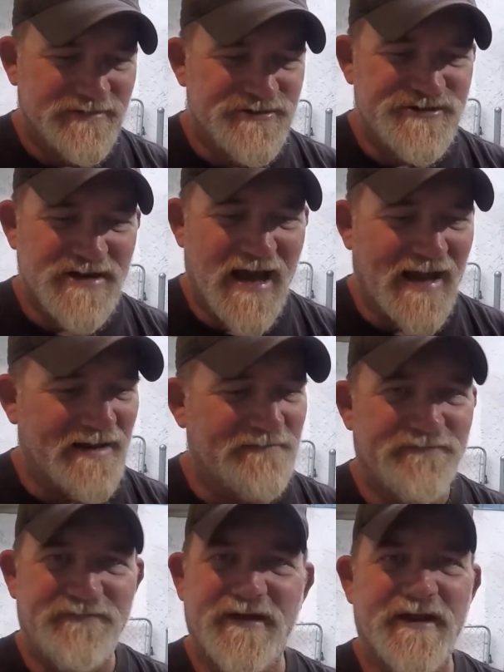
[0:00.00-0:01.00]
giant
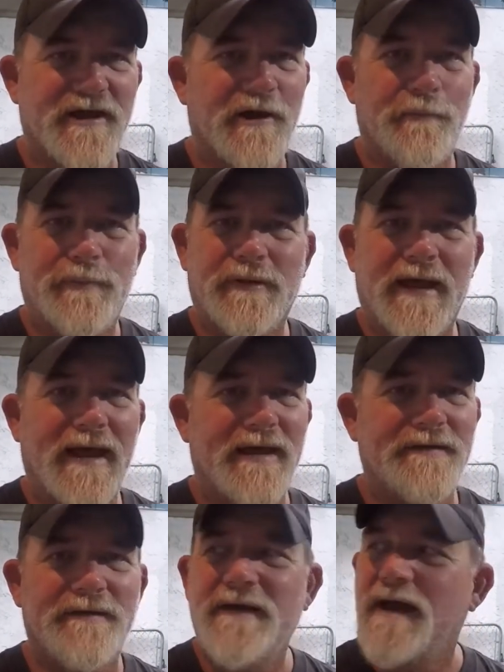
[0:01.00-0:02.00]
video planned.
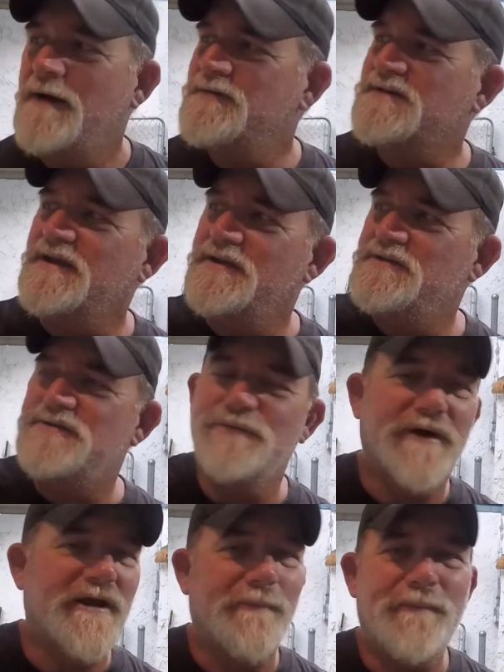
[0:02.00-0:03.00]
I was going to
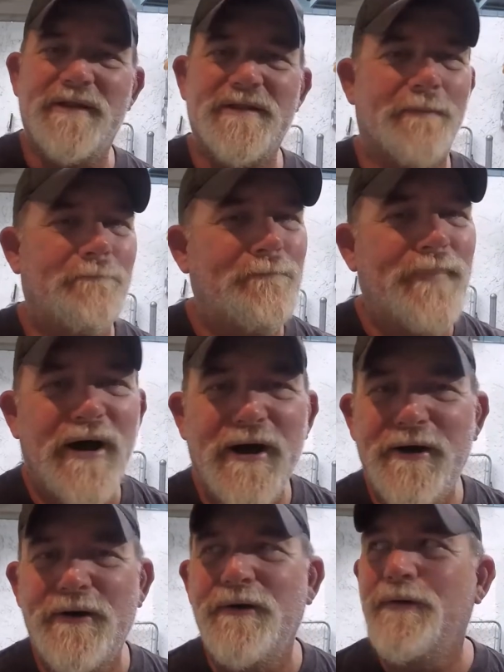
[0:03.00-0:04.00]
do it up in the
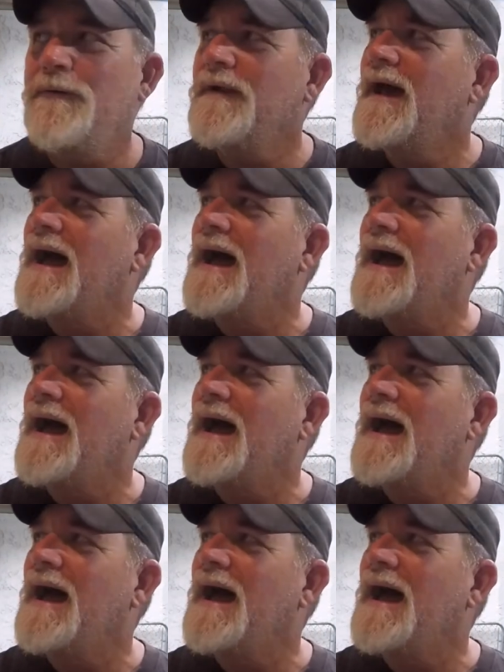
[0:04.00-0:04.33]
boat.